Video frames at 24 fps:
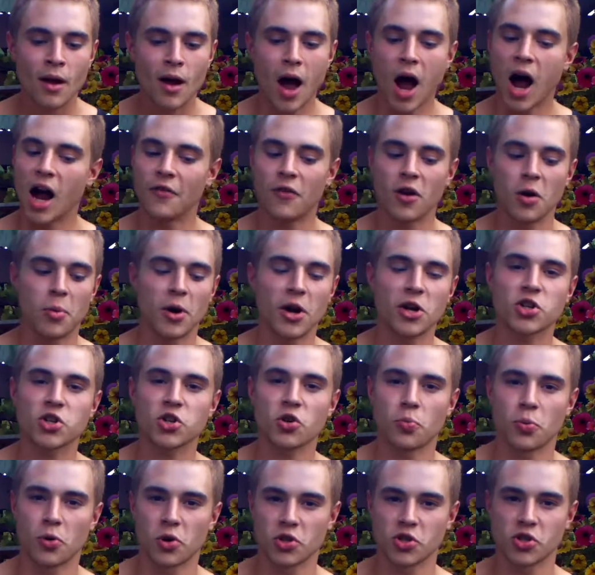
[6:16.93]
A high
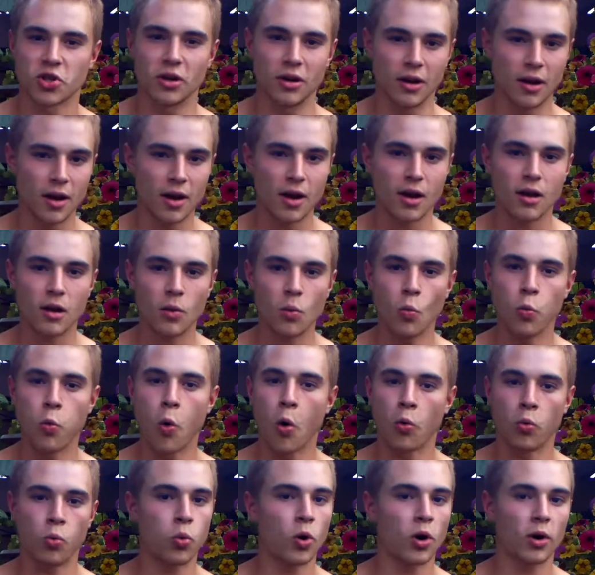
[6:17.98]
vibrational person
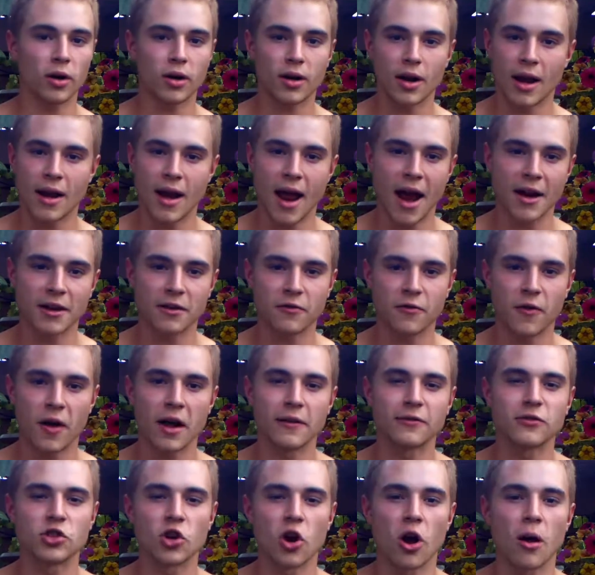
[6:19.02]
won't work a
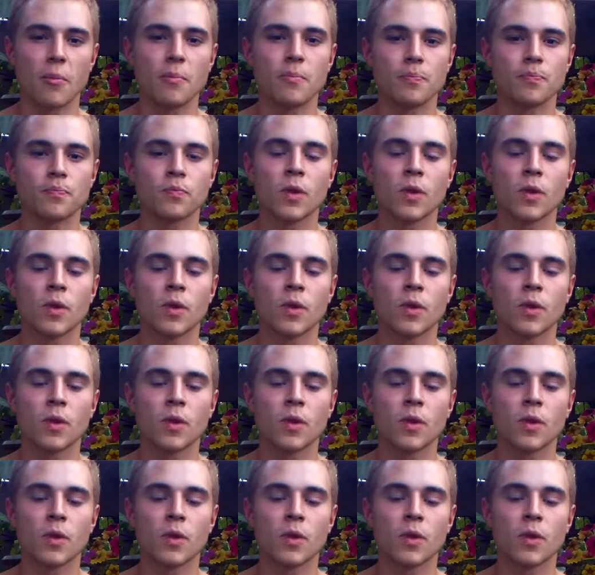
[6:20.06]
9-to-5 job.